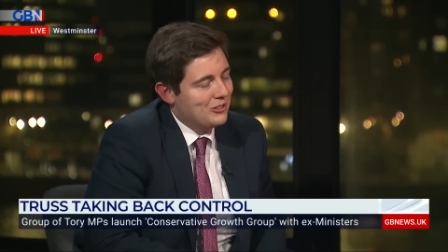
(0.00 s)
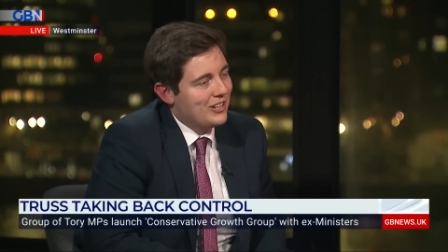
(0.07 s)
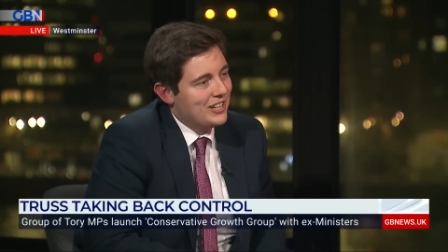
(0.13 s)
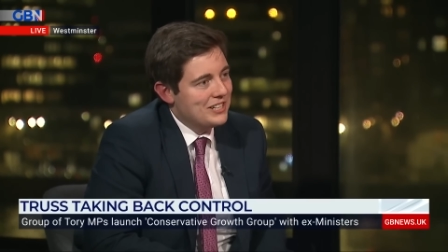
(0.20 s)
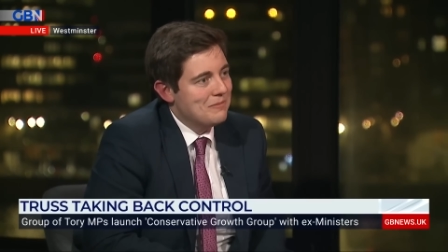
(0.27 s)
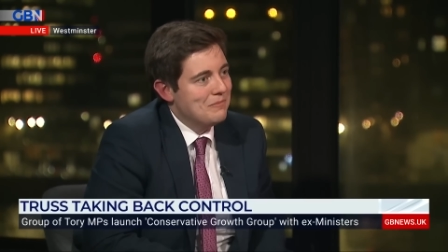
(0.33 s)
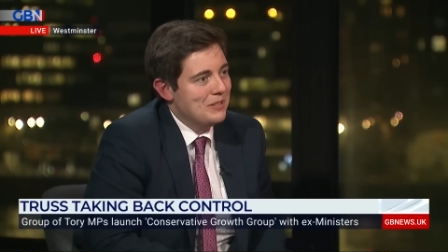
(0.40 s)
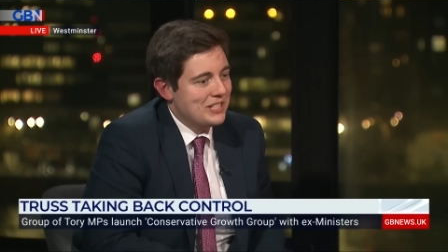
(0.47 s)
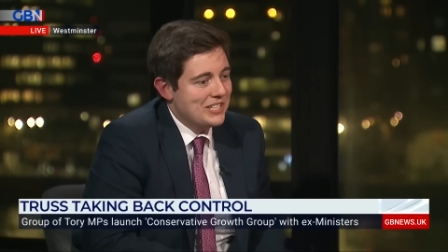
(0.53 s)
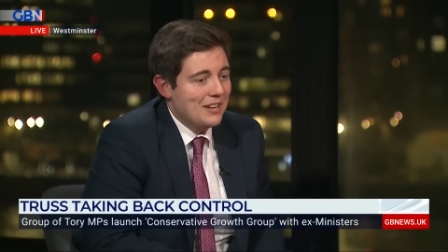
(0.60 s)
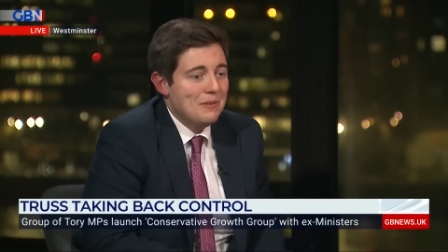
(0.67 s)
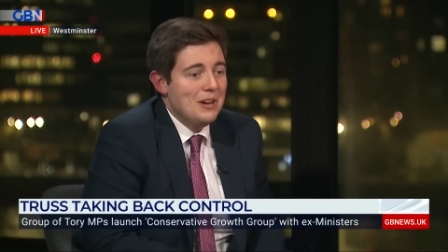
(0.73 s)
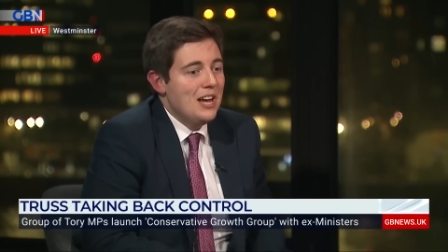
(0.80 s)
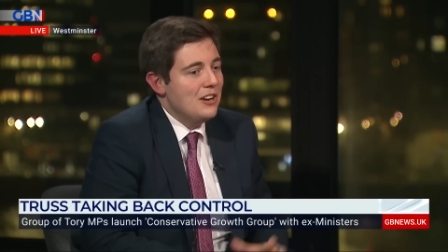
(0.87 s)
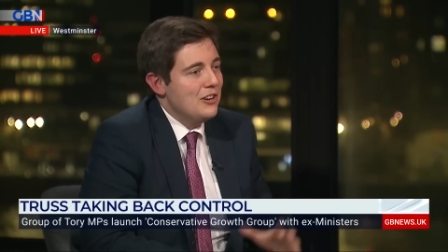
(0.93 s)
ride, but
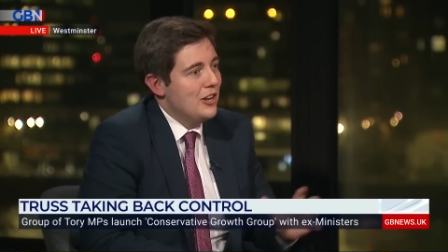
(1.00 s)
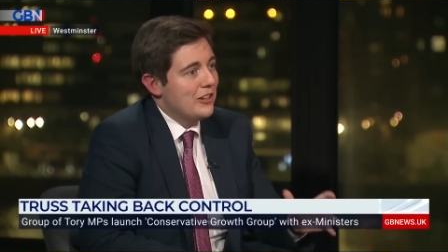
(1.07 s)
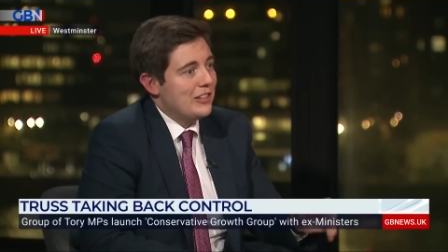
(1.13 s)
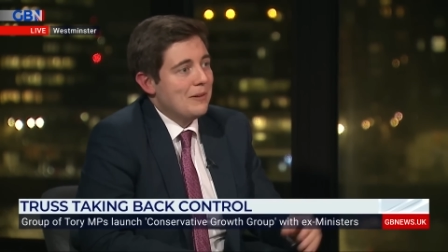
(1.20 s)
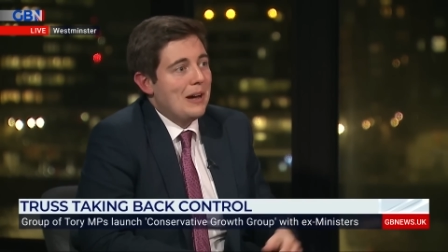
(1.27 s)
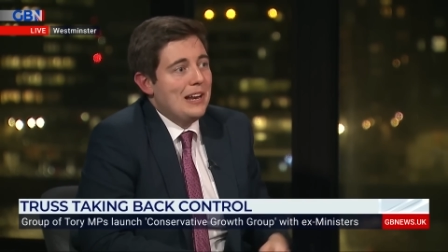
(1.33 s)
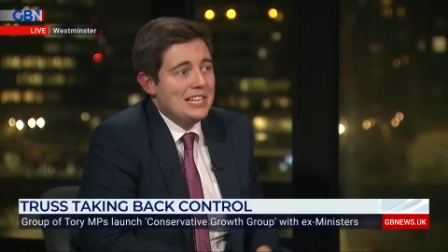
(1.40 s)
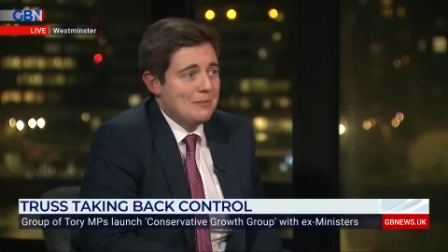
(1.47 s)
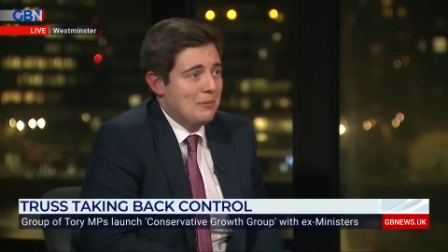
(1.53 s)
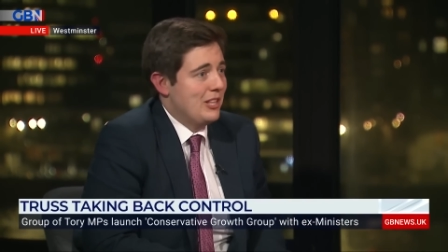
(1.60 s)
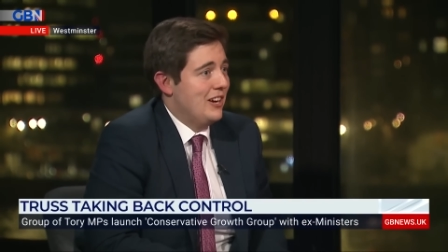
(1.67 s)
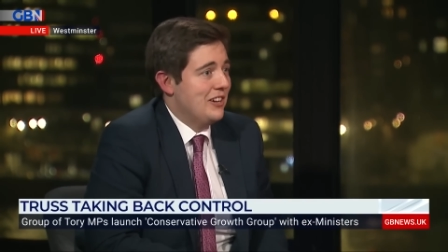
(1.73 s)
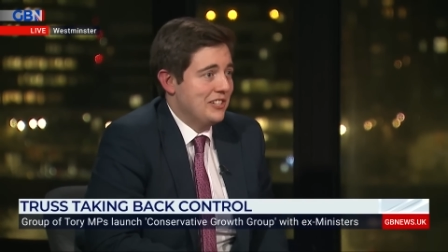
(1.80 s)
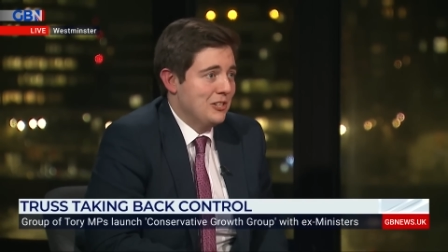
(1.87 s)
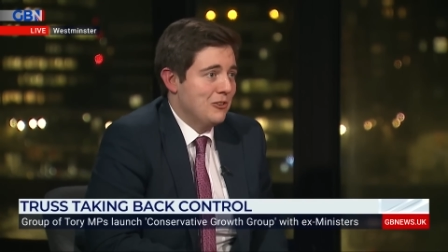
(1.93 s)
uh, nothing about Elizabeth
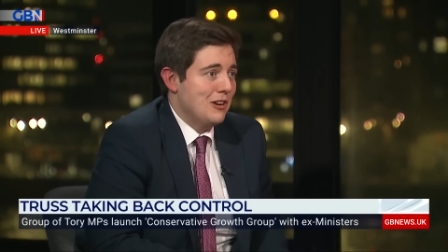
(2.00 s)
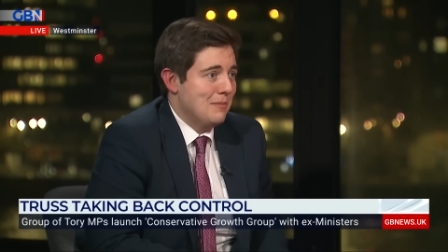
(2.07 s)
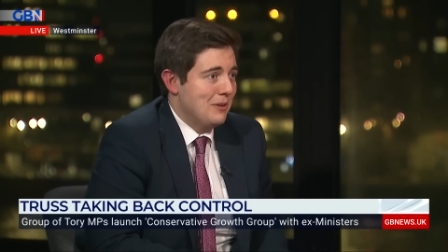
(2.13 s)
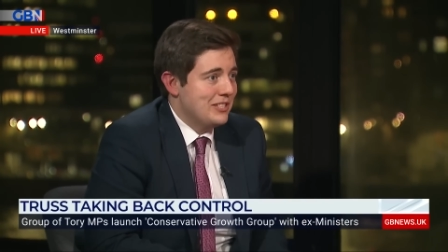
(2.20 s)
Arden cream, I'll